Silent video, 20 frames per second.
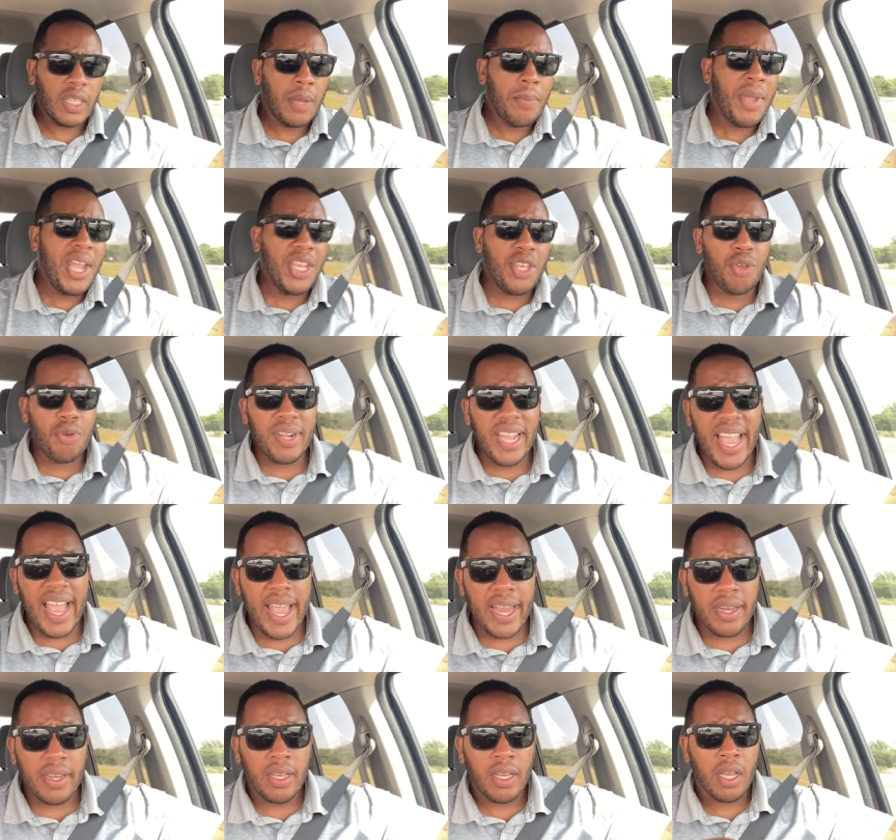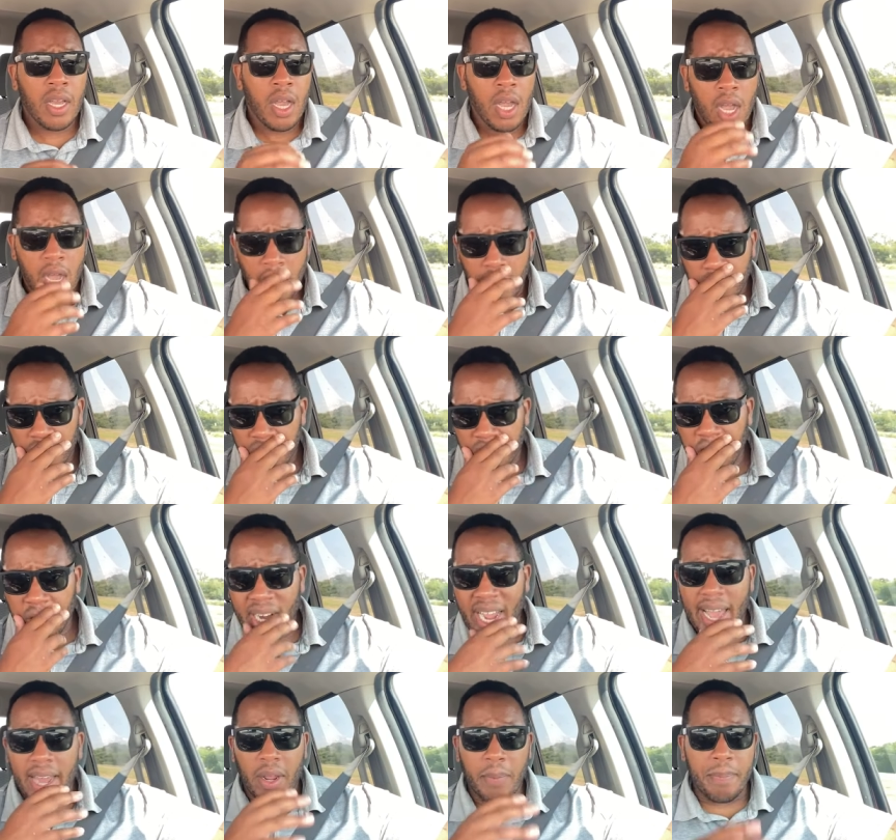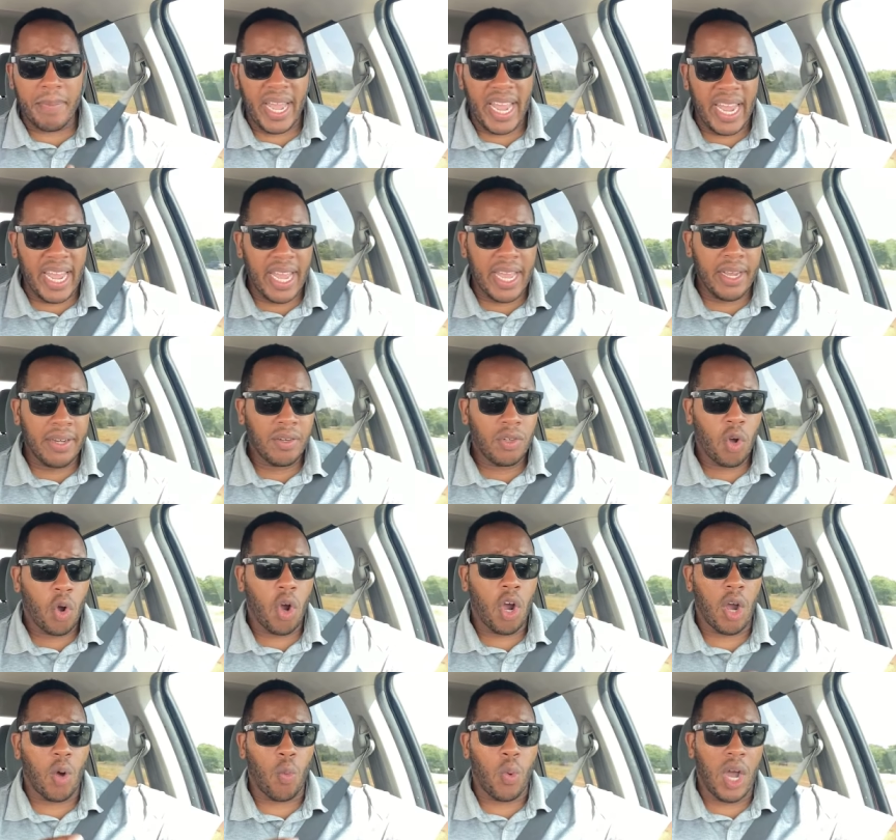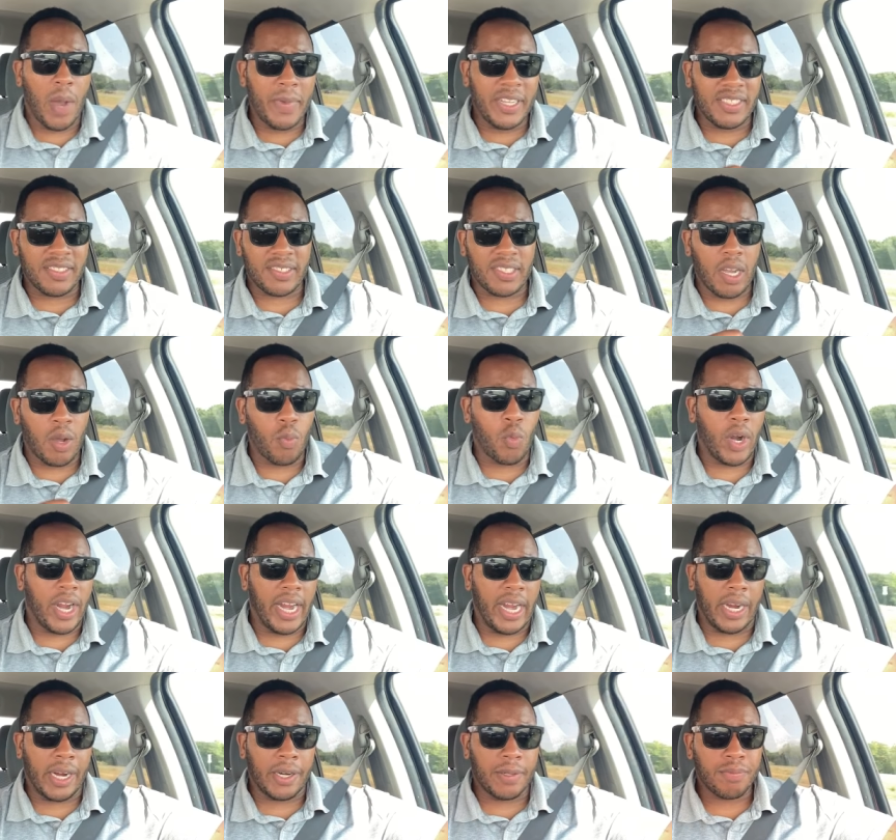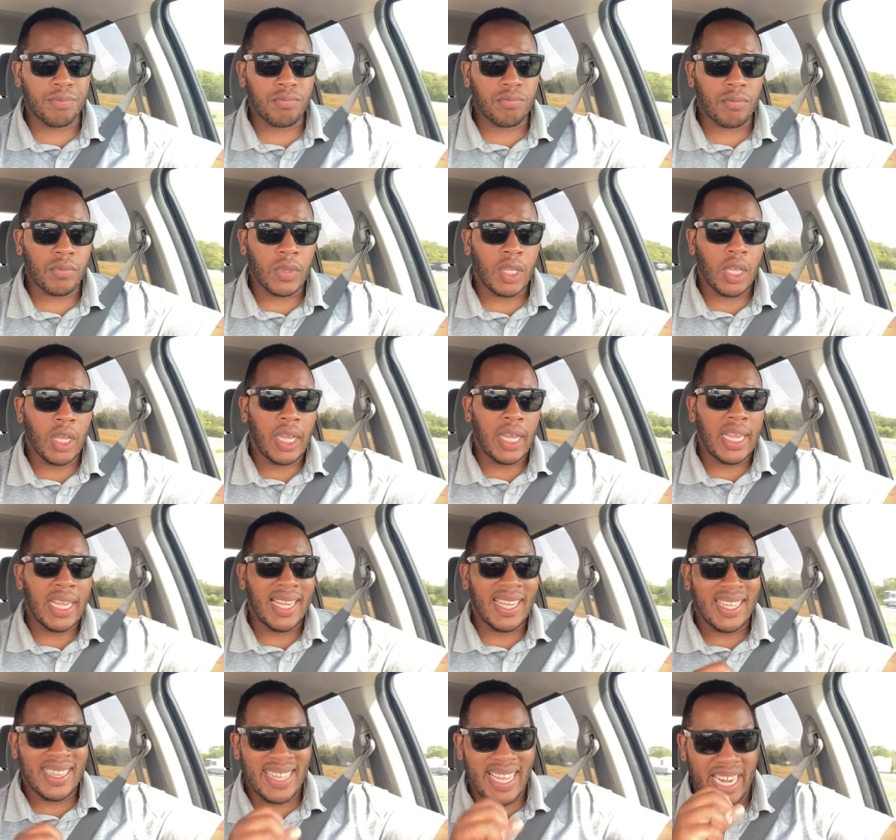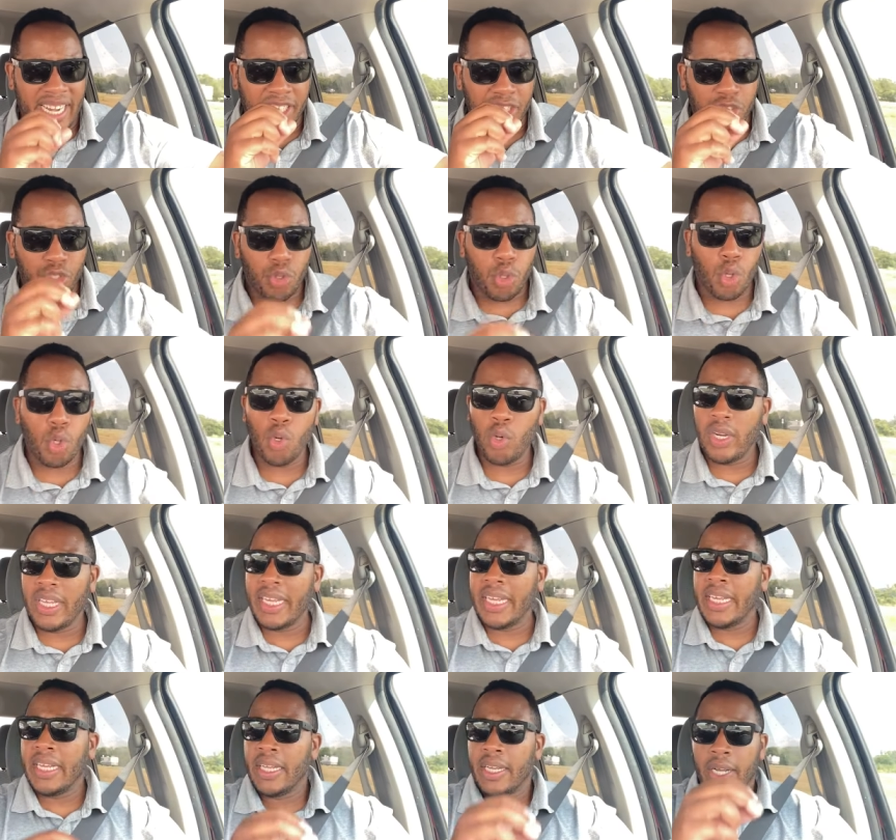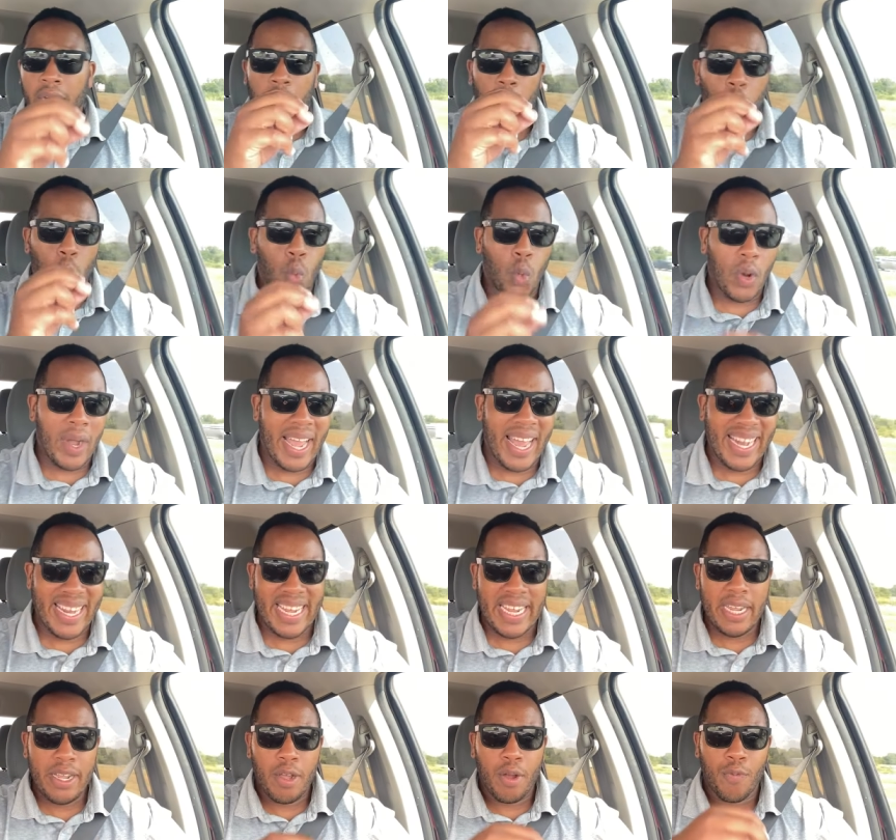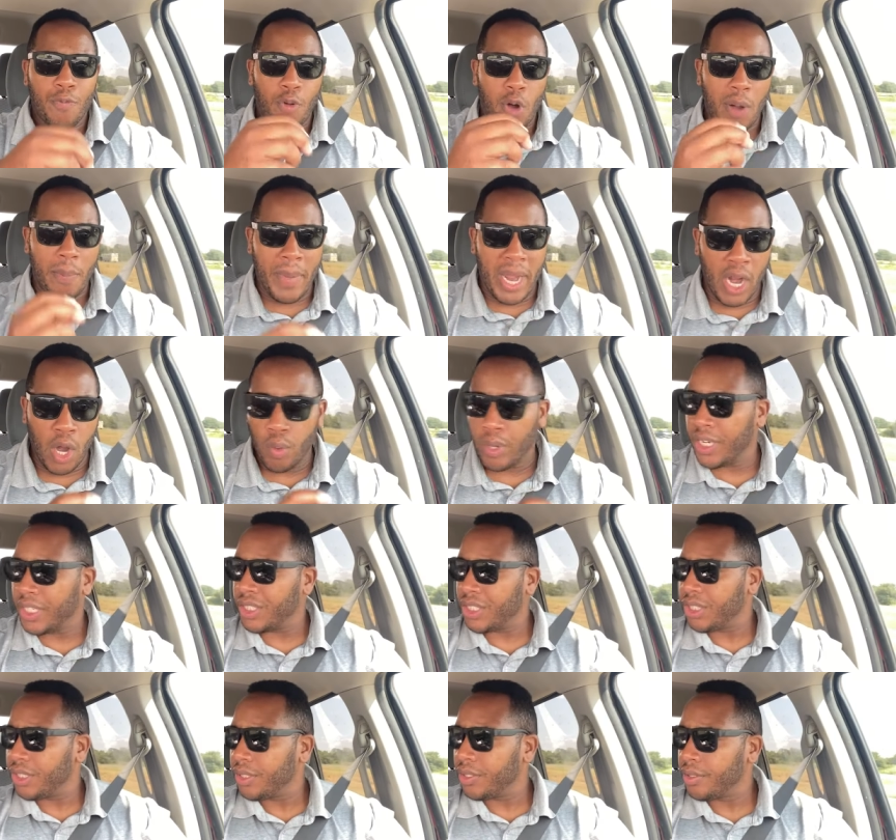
Man, you got you got a man or a woman somewhere that is truly ready for marriage.